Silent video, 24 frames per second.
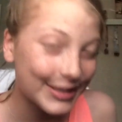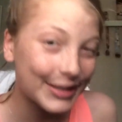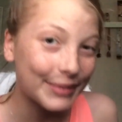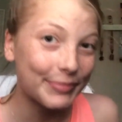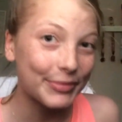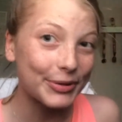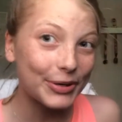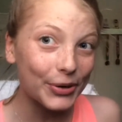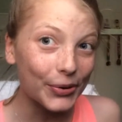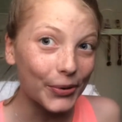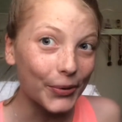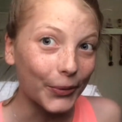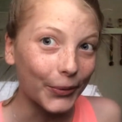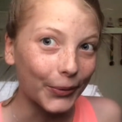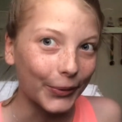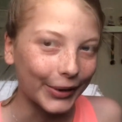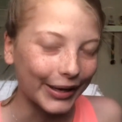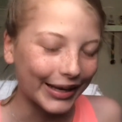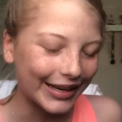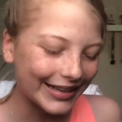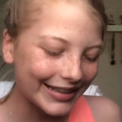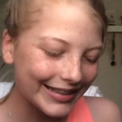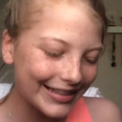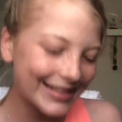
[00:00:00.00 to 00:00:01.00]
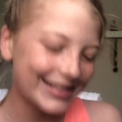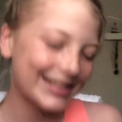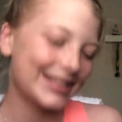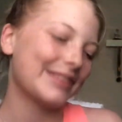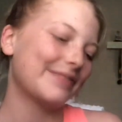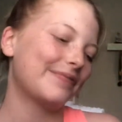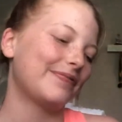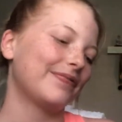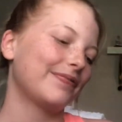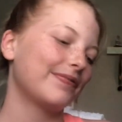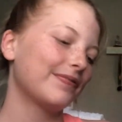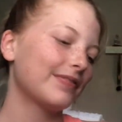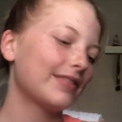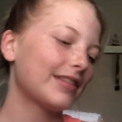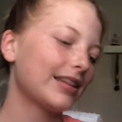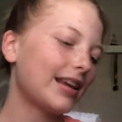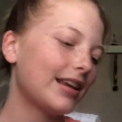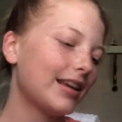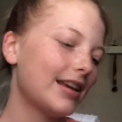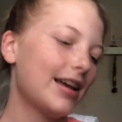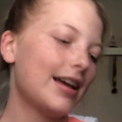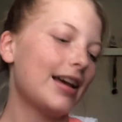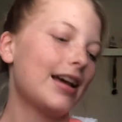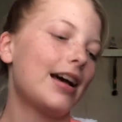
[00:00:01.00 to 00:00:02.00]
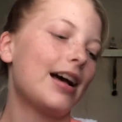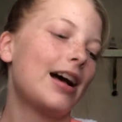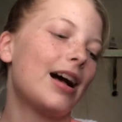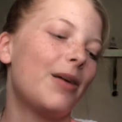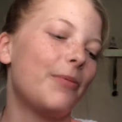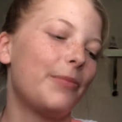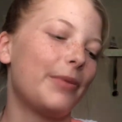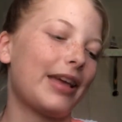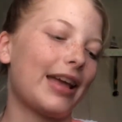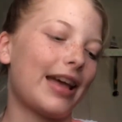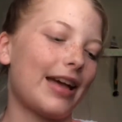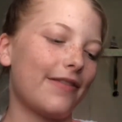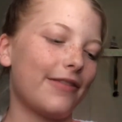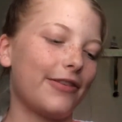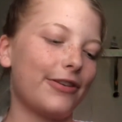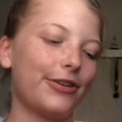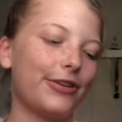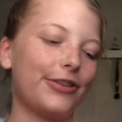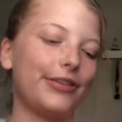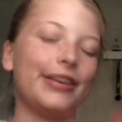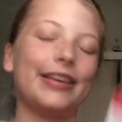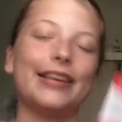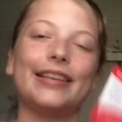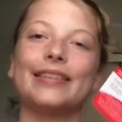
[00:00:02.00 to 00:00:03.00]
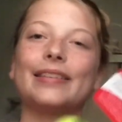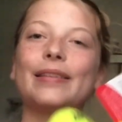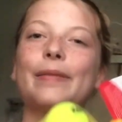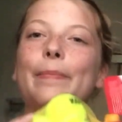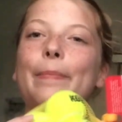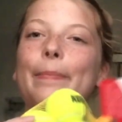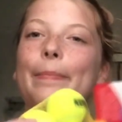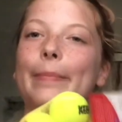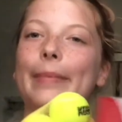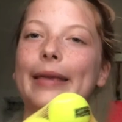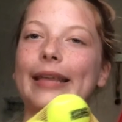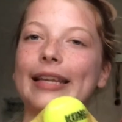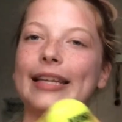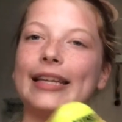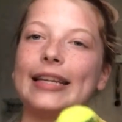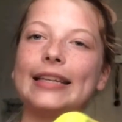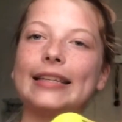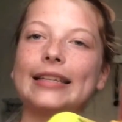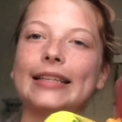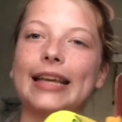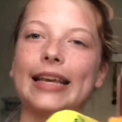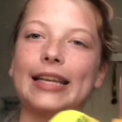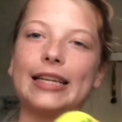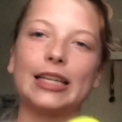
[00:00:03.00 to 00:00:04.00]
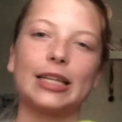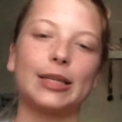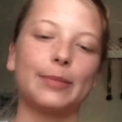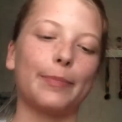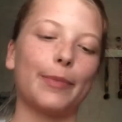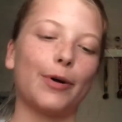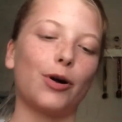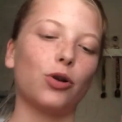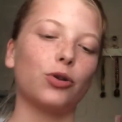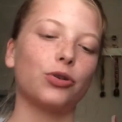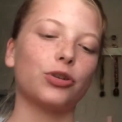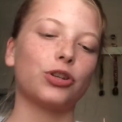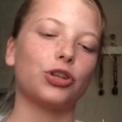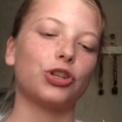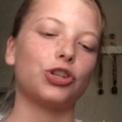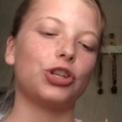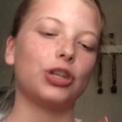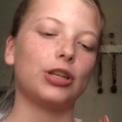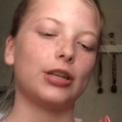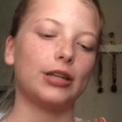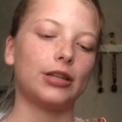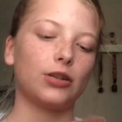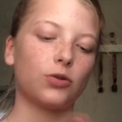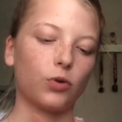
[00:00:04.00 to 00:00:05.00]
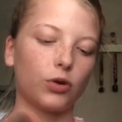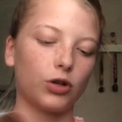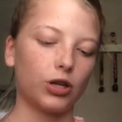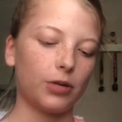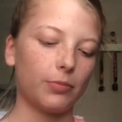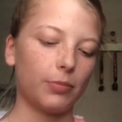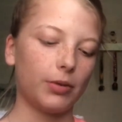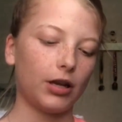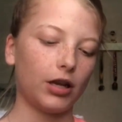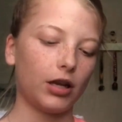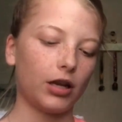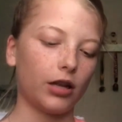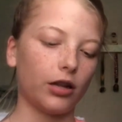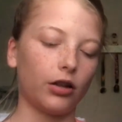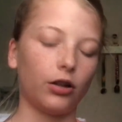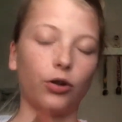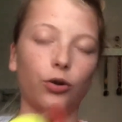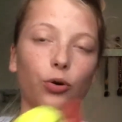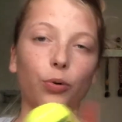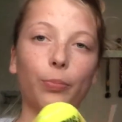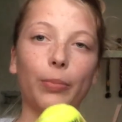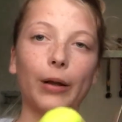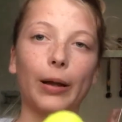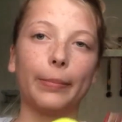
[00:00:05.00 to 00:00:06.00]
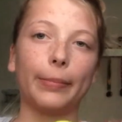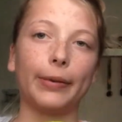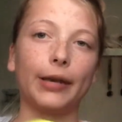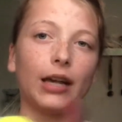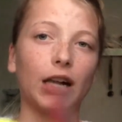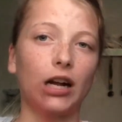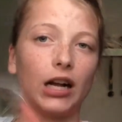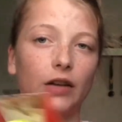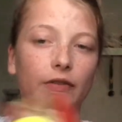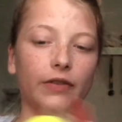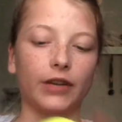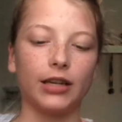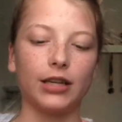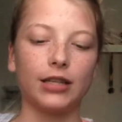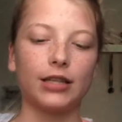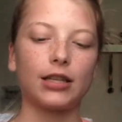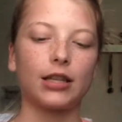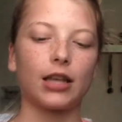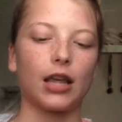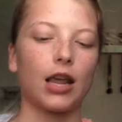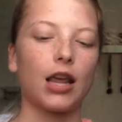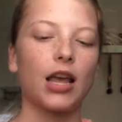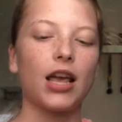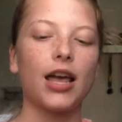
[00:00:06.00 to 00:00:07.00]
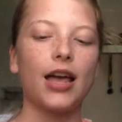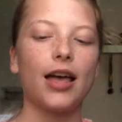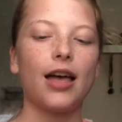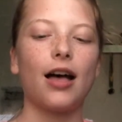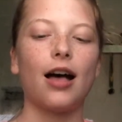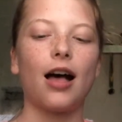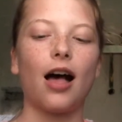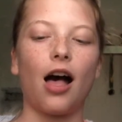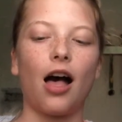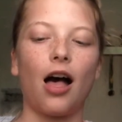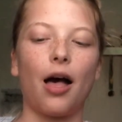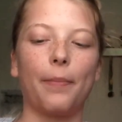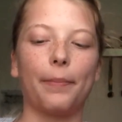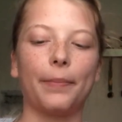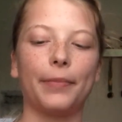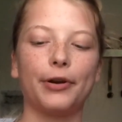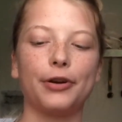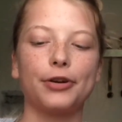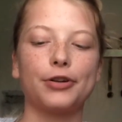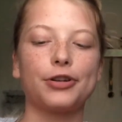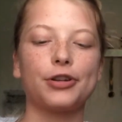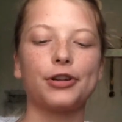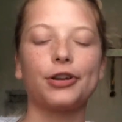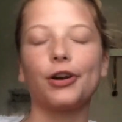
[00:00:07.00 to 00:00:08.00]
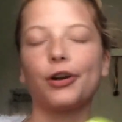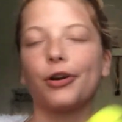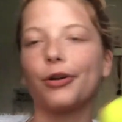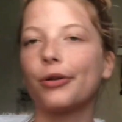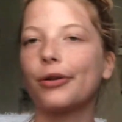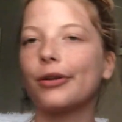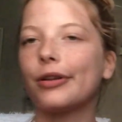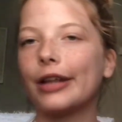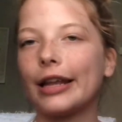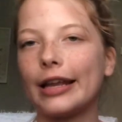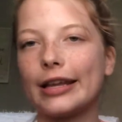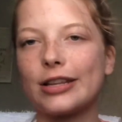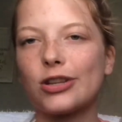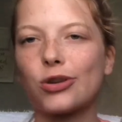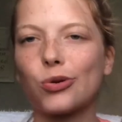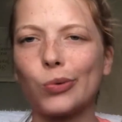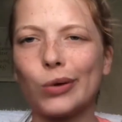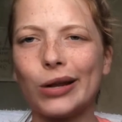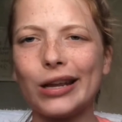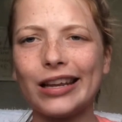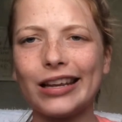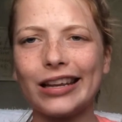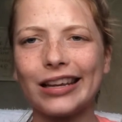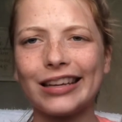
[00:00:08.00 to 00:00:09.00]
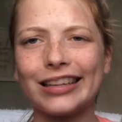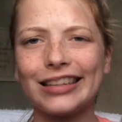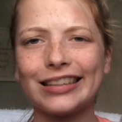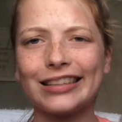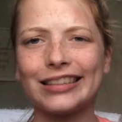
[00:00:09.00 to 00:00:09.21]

some toys. Um, we have her these mini tennis balls because she is going to be a little puppy, obviously. Um, here's her, they squeak,